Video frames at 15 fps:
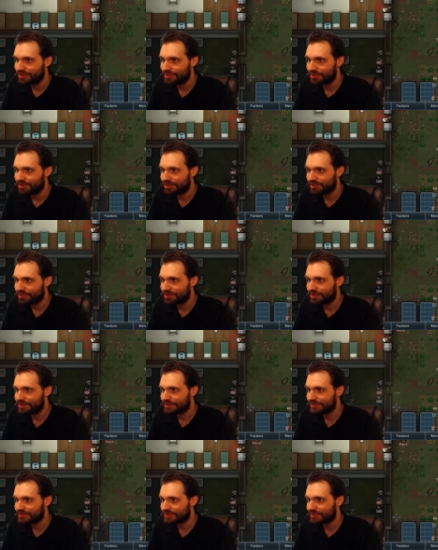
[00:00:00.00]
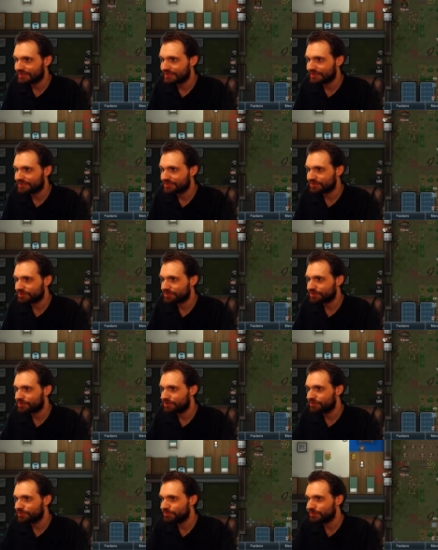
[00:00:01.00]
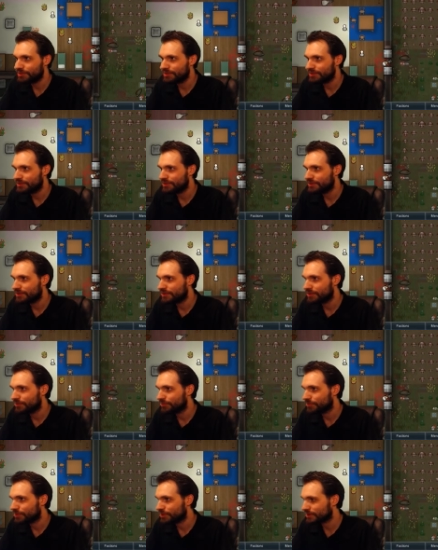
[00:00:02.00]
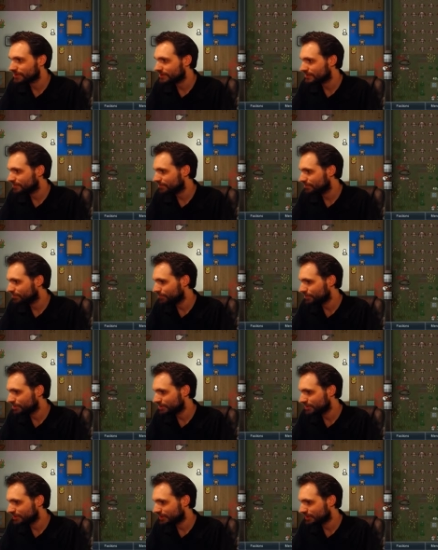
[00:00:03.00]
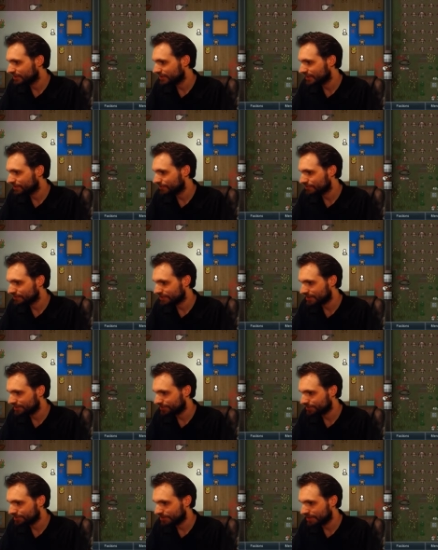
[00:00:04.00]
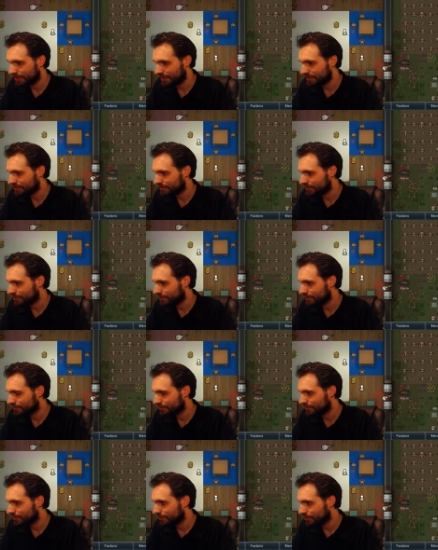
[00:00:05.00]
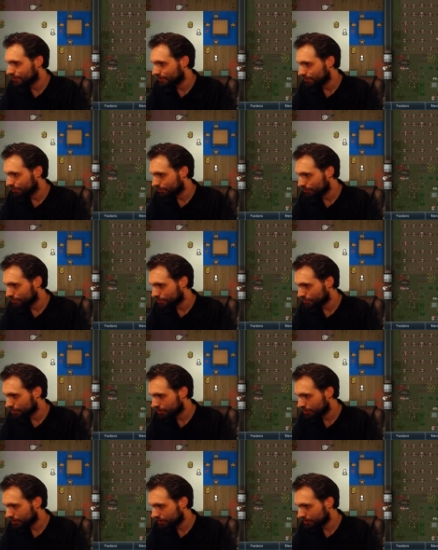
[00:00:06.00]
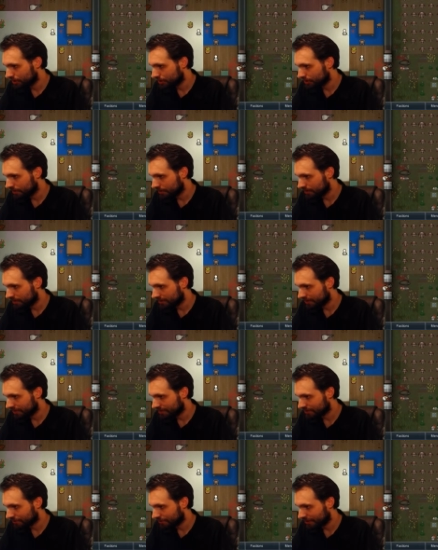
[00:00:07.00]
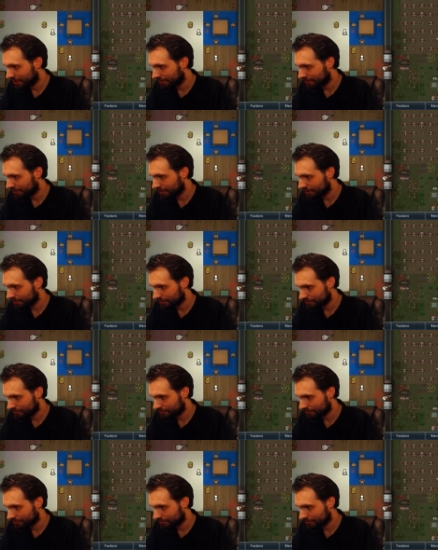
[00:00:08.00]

All right, and who works machining tables? I forget. Machining, I think that's crafting.